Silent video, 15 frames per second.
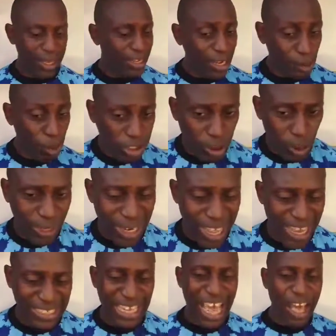That's one thing with
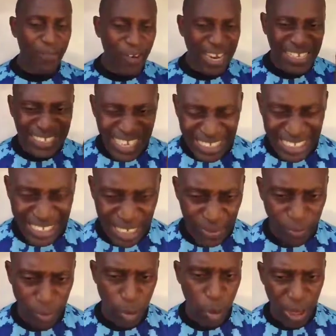layers. They are very
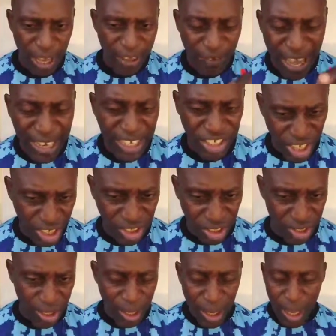sensitive to any
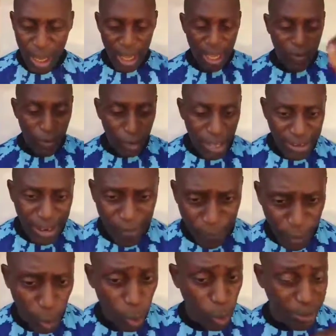change. If you give them
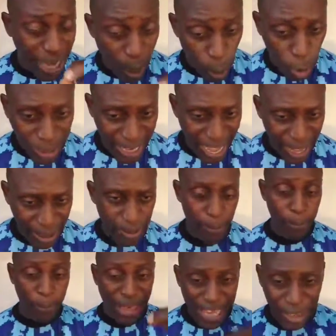food without water,
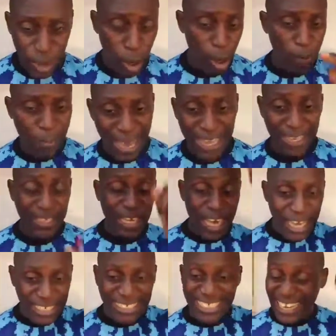based on my
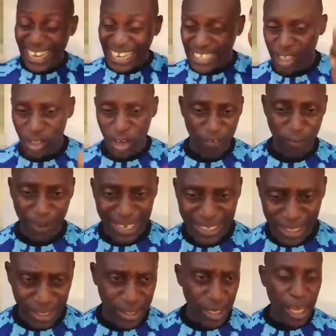years, decades of
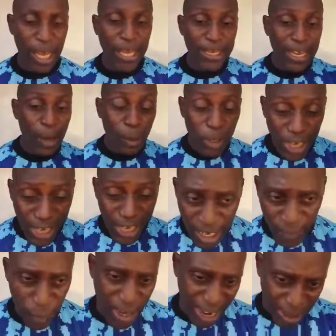practice, they will eat the
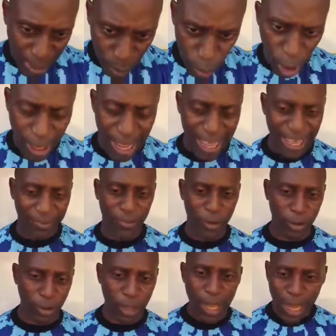food and they will not lay egg
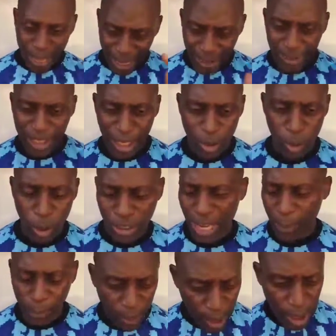for you. Let me tell you what
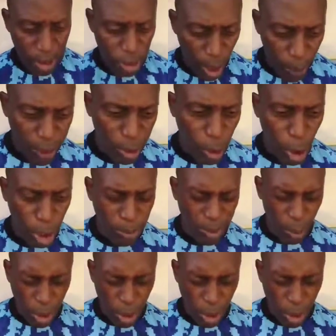happened. Somebody called me,